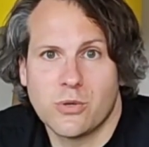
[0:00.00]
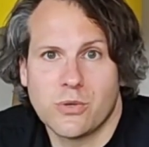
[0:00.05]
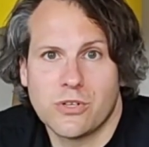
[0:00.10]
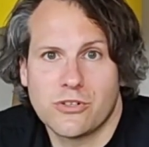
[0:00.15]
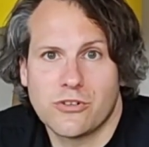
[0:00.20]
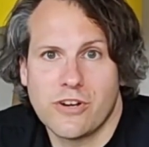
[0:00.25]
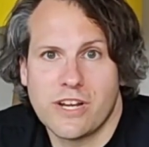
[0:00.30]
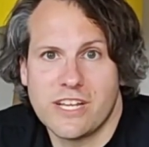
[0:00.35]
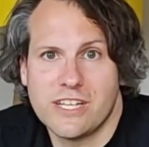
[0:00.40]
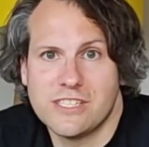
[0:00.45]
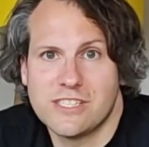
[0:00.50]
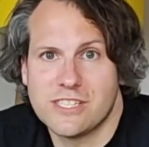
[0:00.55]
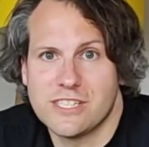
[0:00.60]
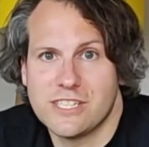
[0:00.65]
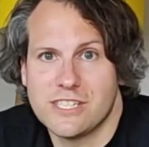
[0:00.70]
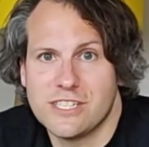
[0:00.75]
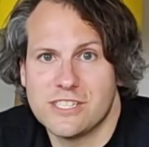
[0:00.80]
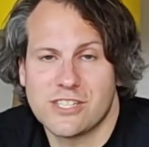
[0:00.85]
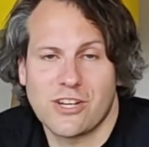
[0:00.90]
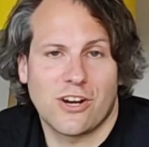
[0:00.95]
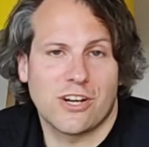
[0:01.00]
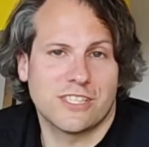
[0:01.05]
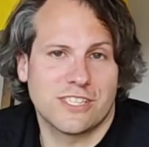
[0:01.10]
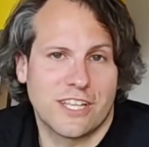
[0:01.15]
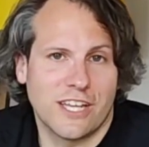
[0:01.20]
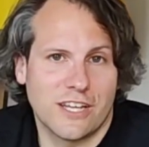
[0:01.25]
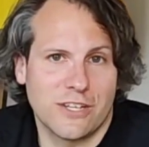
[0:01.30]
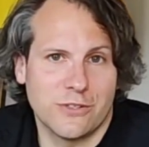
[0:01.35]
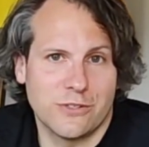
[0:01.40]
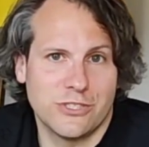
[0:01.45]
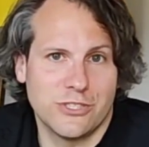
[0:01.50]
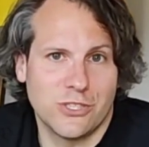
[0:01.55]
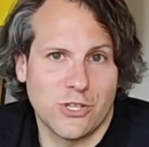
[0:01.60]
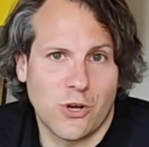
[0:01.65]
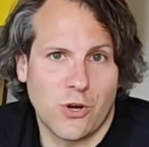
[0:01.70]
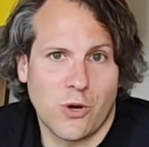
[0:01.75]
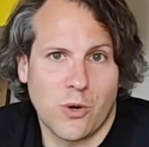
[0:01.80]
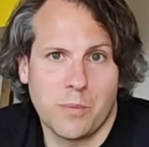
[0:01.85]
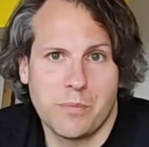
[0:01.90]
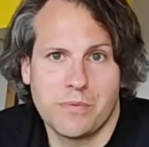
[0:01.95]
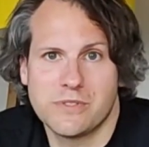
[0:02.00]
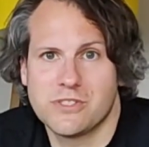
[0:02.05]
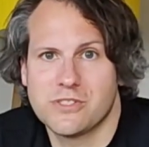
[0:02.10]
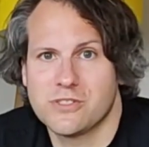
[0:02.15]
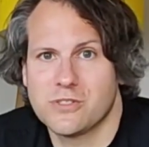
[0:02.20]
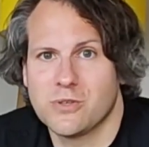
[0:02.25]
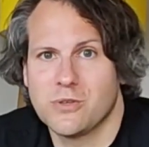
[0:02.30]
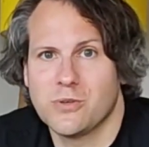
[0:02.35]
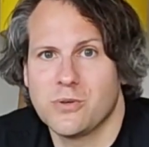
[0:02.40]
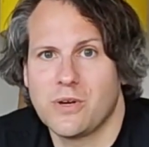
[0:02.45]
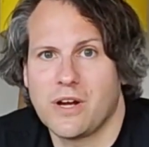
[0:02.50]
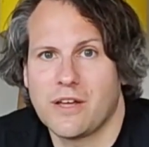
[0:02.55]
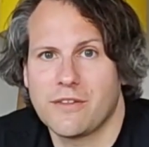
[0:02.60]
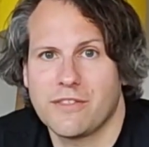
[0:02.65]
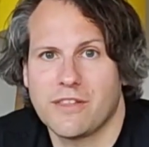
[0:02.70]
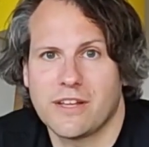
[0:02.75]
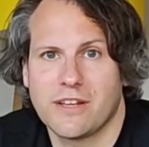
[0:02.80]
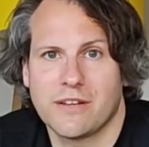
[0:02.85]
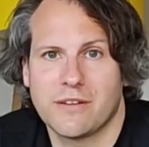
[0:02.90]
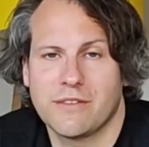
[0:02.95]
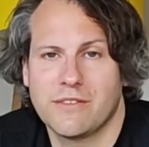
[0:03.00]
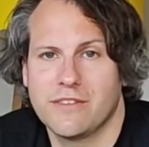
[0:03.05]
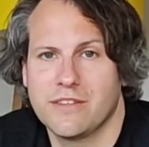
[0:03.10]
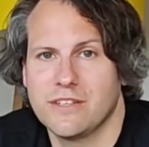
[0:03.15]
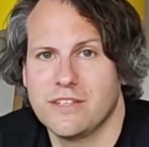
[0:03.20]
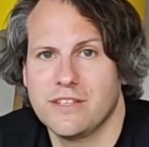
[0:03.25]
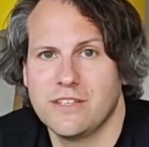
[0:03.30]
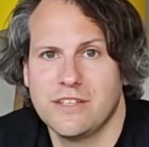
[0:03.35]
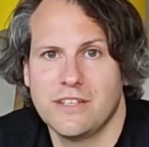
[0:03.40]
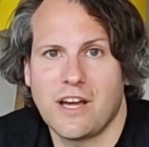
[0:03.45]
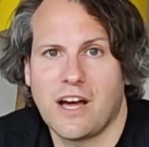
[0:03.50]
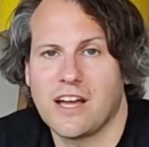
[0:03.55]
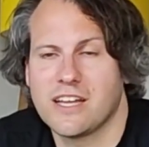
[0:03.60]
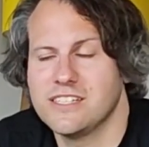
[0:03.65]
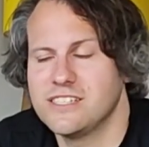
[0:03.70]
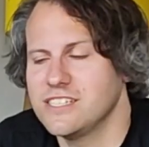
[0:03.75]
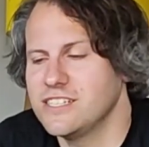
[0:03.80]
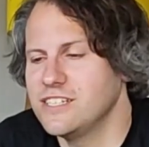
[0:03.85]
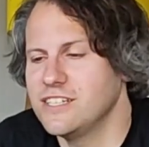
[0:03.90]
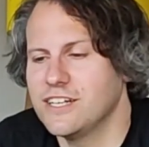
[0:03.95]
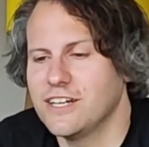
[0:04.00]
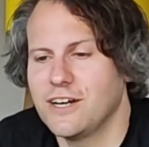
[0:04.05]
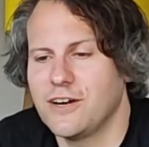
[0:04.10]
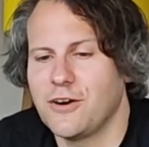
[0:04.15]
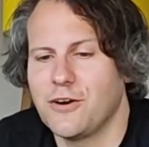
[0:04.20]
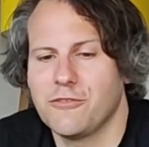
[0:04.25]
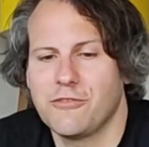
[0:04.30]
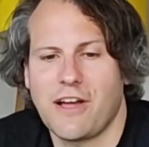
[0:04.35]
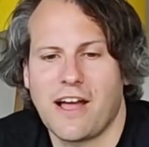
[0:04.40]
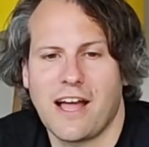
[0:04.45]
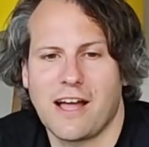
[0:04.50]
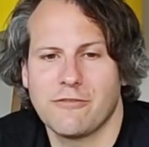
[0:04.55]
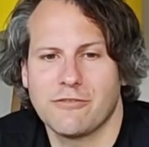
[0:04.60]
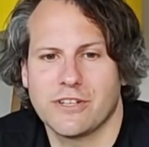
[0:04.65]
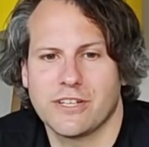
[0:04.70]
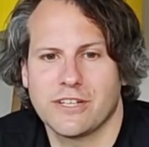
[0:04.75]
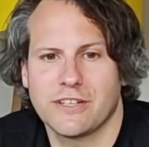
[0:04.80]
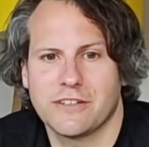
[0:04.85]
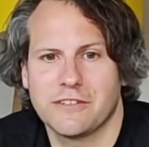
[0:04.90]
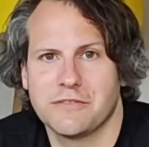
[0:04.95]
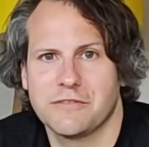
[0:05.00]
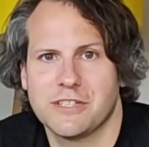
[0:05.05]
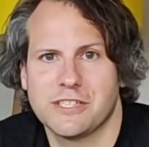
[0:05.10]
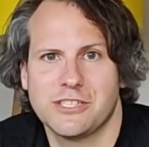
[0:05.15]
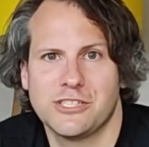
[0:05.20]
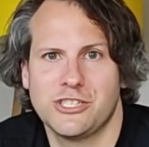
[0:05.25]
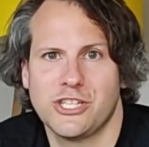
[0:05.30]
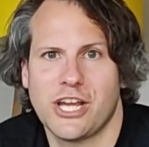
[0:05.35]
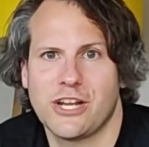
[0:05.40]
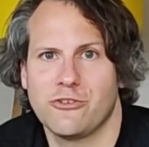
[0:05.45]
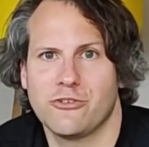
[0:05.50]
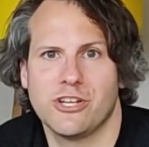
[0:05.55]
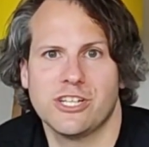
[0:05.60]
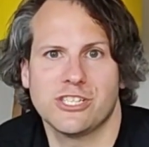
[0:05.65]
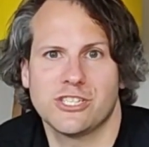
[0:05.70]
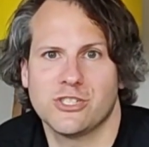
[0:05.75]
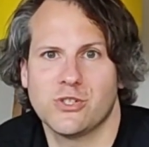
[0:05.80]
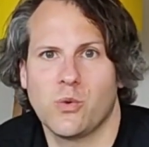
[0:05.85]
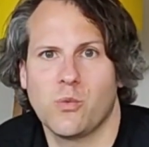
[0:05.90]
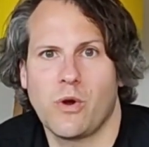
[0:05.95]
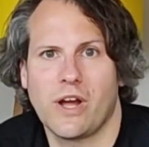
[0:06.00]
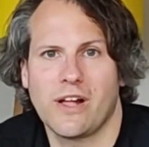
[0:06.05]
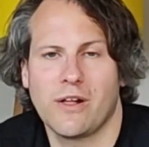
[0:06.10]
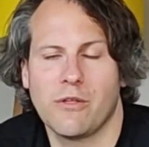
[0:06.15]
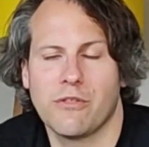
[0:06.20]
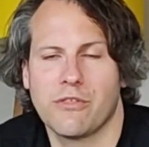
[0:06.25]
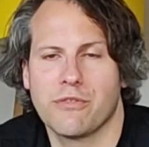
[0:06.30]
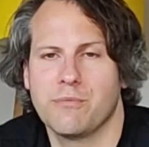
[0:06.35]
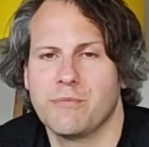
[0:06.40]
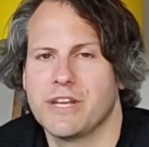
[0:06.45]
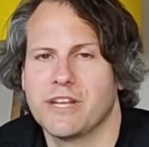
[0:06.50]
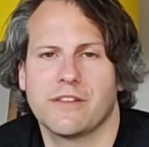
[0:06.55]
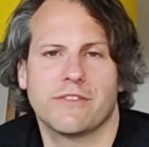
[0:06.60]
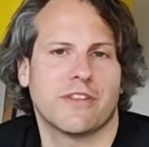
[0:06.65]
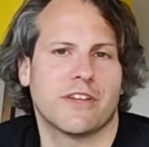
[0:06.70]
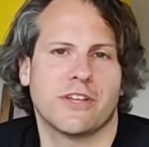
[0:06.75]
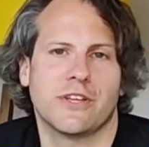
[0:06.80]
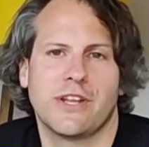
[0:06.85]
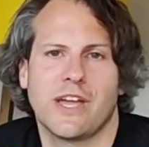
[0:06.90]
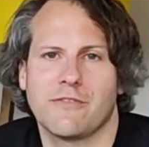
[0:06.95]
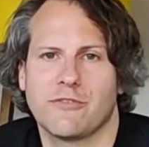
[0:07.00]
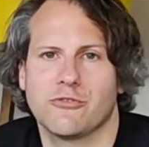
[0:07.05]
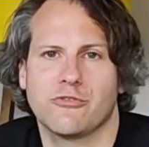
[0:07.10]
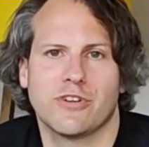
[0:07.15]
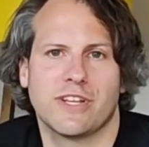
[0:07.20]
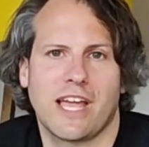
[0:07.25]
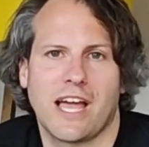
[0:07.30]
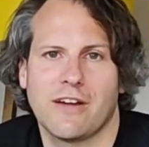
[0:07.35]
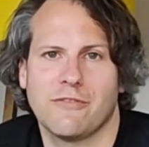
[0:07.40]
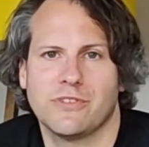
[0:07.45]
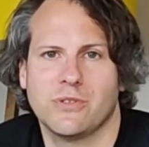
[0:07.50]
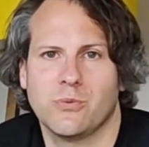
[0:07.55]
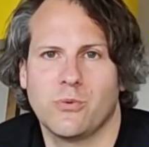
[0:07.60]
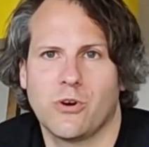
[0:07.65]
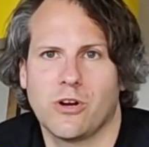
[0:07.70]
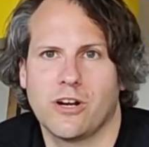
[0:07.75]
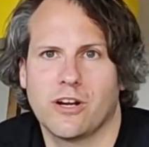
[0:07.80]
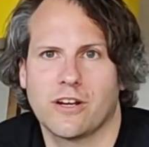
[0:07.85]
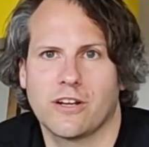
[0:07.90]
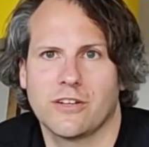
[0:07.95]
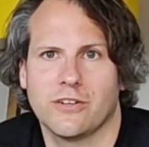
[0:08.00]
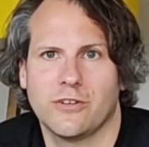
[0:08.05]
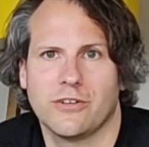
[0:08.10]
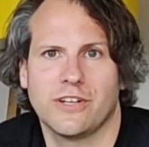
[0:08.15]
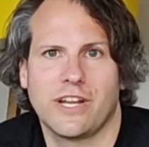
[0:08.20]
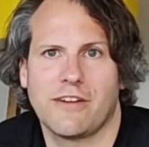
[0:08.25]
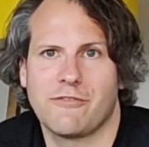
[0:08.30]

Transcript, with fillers: gone crazy, it's hard to get good jobs. So I think the idea of having this generational wealth, meaning that you never really have to work or